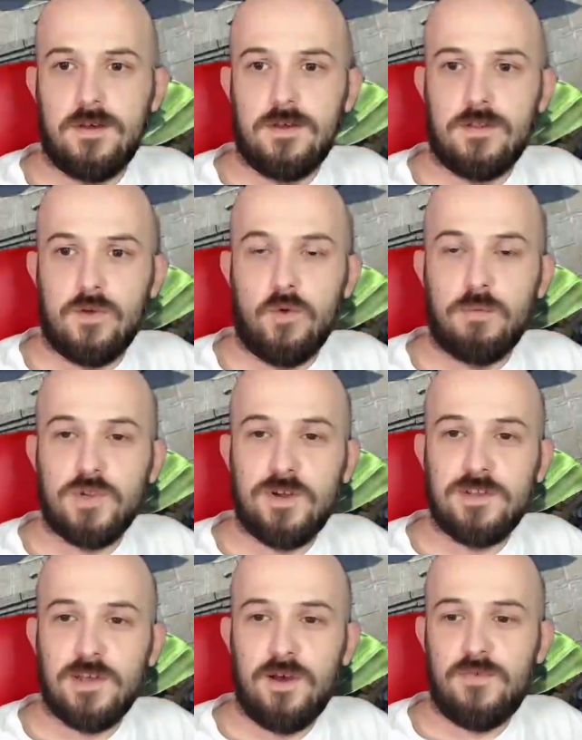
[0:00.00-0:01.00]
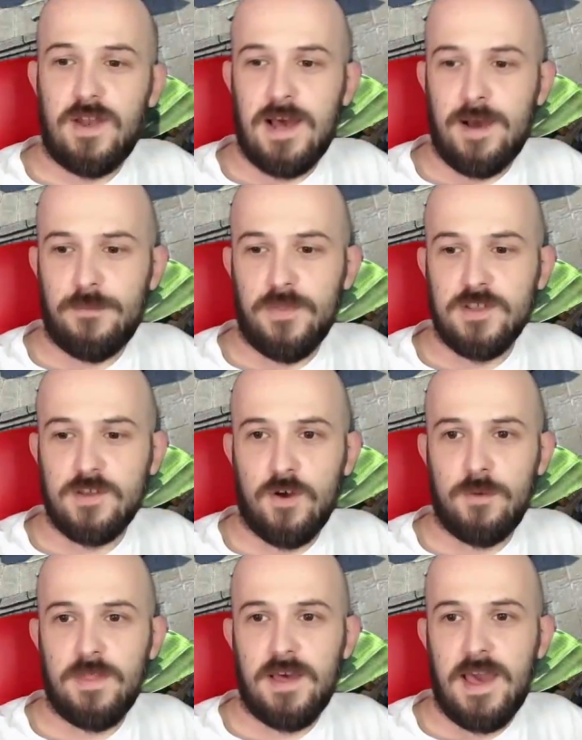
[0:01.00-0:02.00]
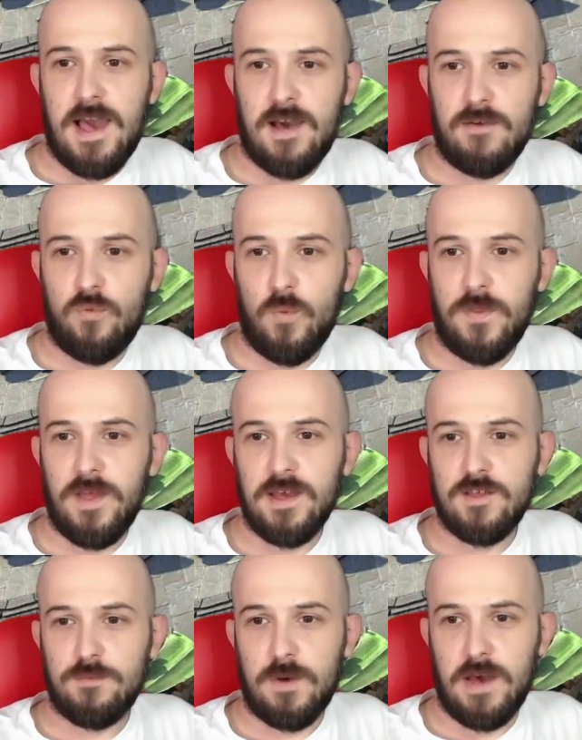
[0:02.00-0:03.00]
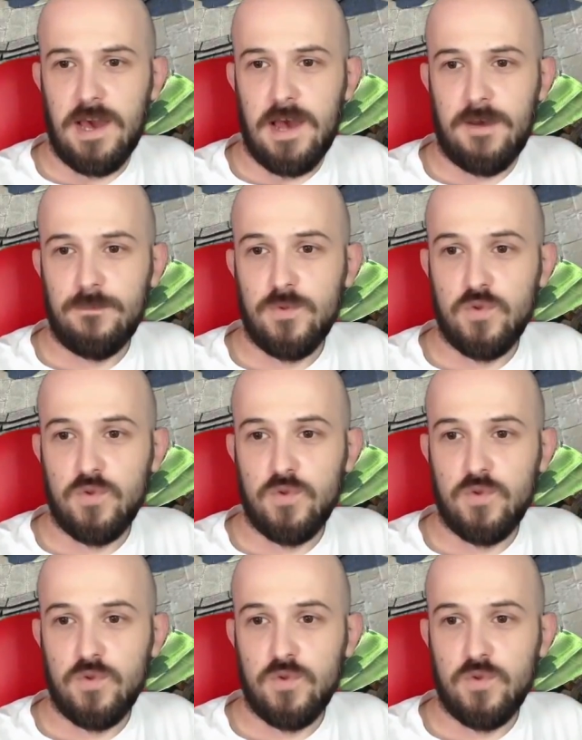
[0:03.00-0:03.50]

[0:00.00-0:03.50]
So I'll be trying to overlap the timer they have when they expire